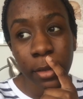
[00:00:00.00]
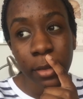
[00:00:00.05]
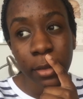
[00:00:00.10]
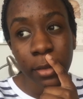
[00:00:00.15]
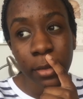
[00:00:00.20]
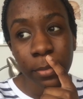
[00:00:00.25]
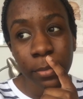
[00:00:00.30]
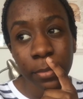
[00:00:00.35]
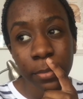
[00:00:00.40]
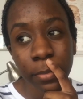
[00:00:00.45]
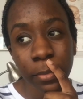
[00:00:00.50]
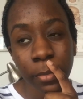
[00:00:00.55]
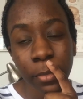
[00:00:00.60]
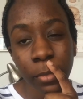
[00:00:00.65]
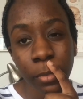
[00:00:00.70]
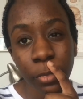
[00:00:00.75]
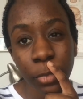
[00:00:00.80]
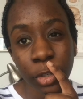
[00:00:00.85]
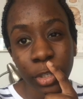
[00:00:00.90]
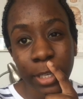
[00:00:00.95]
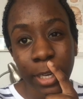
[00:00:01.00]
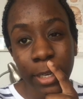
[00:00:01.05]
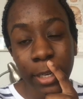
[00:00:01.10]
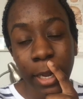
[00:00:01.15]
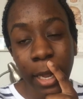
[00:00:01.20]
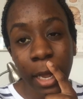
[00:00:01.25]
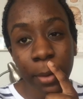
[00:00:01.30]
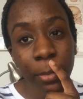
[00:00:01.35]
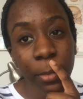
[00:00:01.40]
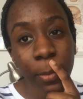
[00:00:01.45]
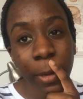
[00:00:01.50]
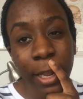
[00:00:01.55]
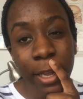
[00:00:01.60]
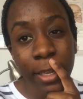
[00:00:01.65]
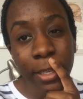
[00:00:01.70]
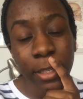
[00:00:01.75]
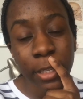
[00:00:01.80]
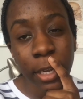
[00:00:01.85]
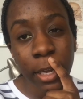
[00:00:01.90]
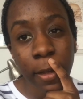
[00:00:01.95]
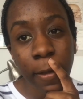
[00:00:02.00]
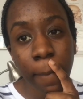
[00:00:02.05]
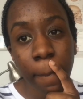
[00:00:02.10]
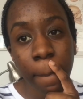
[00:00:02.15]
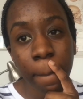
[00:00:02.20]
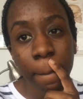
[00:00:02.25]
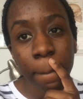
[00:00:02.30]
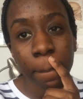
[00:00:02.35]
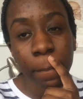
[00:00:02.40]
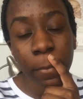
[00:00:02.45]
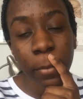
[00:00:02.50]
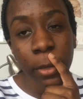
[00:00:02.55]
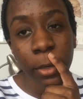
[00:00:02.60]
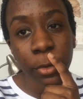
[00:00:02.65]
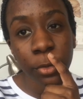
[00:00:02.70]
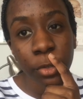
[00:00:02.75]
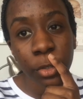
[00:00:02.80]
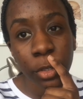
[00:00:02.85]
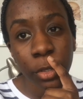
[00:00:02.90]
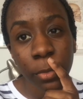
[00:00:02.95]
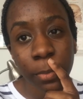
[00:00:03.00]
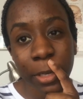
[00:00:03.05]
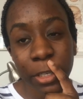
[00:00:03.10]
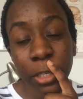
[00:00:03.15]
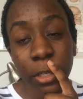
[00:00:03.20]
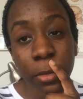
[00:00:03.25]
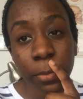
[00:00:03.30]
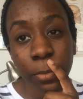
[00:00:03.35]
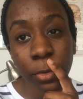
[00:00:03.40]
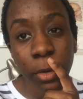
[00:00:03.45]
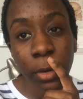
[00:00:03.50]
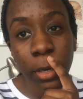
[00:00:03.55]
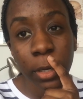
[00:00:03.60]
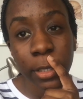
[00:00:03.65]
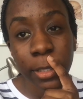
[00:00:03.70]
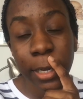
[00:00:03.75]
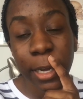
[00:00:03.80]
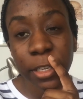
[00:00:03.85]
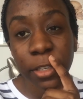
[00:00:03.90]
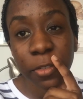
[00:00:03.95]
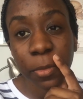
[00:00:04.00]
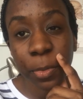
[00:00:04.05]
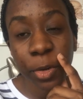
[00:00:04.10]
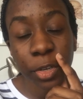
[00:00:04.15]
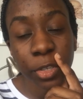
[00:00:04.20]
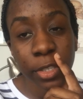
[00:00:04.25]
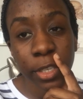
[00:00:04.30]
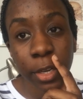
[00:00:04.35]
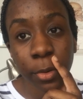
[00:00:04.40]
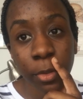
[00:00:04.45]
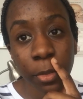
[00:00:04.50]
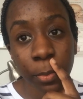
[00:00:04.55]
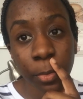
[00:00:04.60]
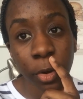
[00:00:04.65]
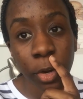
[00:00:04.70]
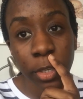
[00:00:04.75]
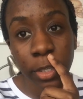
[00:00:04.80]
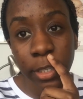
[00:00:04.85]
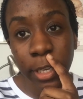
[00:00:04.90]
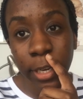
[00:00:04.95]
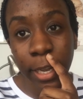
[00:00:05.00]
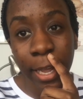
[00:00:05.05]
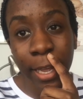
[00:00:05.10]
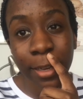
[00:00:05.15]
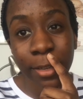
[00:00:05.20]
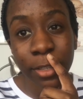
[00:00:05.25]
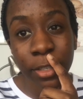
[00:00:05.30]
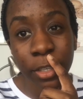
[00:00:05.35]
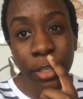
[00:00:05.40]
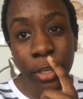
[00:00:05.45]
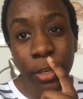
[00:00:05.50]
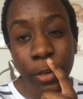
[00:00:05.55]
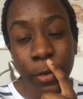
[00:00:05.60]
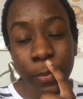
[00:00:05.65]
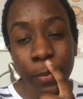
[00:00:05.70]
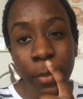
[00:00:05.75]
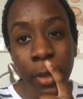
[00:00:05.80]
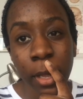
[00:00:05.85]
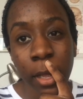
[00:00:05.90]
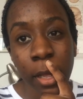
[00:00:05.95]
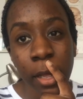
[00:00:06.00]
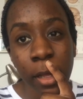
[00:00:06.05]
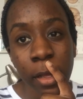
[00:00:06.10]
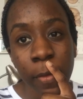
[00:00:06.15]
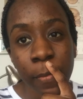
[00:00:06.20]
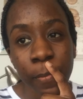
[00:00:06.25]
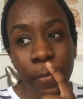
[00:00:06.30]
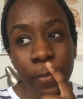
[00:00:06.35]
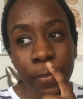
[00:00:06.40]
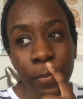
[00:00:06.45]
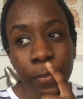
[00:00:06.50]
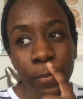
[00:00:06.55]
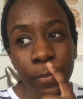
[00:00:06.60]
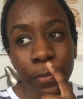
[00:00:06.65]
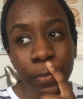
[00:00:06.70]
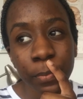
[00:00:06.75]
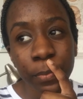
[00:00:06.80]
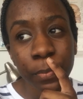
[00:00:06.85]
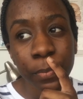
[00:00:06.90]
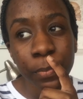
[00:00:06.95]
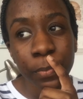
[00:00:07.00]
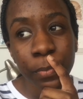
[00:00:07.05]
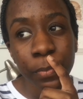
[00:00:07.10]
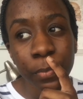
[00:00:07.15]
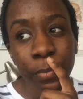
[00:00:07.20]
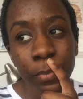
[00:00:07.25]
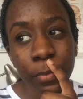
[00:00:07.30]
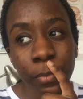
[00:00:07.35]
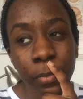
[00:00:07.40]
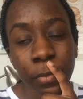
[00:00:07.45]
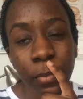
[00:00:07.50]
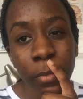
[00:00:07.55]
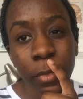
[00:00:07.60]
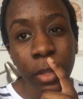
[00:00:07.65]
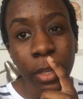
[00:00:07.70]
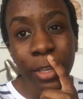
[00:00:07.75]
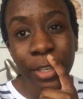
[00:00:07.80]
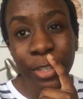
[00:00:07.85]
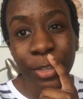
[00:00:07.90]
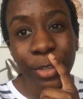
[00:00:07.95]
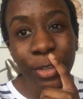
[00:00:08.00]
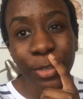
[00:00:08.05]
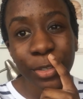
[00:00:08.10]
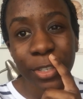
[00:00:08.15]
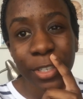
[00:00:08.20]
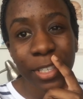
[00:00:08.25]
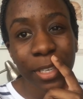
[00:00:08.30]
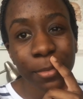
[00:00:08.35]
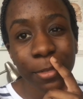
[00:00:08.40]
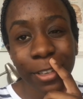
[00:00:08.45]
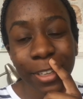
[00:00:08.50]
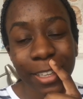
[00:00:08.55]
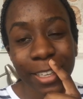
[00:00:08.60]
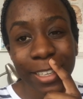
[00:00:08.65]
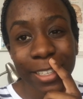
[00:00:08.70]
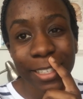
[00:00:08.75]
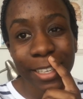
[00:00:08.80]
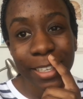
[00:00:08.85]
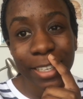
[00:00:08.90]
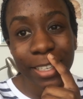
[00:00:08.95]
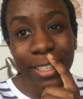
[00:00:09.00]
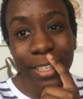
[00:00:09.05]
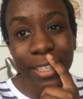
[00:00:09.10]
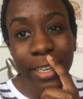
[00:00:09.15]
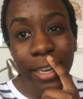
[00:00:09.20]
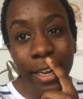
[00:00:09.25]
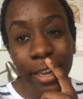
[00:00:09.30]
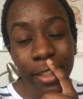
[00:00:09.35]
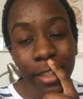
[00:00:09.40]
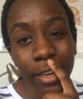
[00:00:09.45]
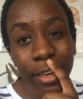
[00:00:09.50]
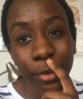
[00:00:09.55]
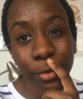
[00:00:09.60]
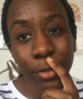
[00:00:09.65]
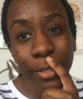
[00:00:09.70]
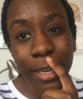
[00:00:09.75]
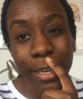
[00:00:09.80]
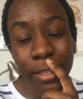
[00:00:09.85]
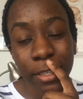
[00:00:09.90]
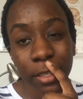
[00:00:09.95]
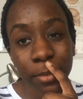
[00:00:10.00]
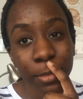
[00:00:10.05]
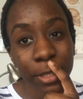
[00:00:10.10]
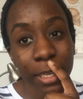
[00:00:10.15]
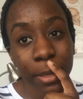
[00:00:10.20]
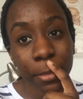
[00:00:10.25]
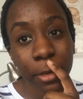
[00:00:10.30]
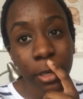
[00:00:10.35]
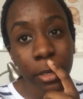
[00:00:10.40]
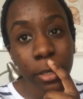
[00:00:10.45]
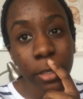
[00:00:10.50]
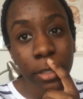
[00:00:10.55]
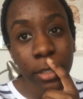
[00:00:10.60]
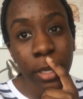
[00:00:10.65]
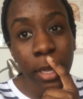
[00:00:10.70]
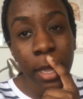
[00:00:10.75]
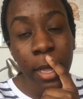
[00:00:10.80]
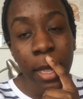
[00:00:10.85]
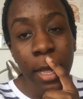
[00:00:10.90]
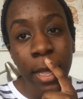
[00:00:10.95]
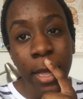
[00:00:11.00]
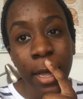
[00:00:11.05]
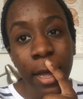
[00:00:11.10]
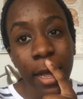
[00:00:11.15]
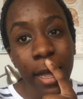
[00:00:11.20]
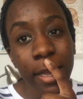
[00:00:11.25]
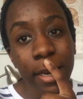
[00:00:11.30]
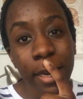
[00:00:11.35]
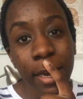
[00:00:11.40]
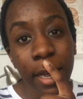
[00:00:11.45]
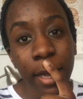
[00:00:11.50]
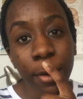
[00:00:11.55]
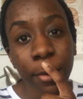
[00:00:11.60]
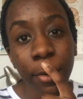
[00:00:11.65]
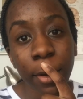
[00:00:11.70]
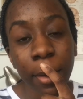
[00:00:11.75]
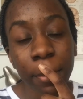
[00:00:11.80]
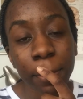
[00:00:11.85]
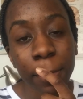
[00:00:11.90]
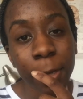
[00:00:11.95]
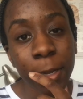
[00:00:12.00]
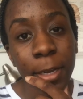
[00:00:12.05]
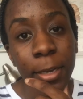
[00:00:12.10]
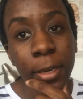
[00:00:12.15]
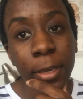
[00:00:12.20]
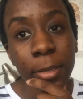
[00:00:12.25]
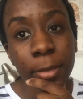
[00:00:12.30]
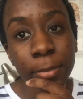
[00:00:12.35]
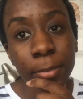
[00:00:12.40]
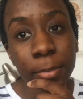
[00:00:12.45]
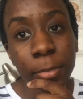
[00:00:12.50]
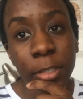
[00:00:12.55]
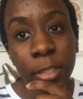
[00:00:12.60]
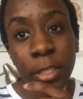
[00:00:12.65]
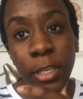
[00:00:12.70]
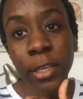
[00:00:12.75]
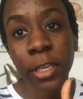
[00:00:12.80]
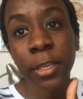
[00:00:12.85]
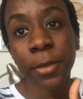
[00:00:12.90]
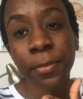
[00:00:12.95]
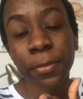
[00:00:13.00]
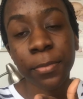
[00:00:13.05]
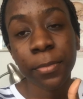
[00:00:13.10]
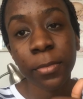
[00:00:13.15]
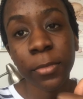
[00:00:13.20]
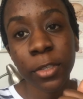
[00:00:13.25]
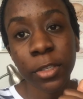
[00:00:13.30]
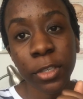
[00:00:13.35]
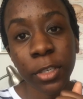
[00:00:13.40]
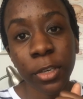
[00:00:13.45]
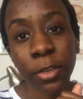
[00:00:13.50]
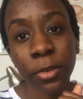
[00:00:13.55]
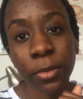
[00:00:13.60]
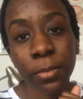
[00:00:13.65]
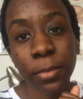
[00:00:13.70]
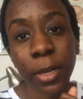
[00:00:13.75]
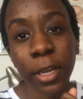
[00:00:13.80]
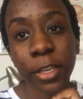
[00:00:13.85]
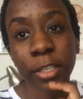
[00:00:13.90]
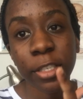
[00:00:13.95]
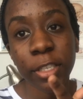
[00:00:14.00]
prostatic hyperplasia, and also measure the pro size of a prostate with prostate cancer. Mm. So those are some of the things I did today, and then I also had some seminars, and now I'm gonna study. So I'll see you guys.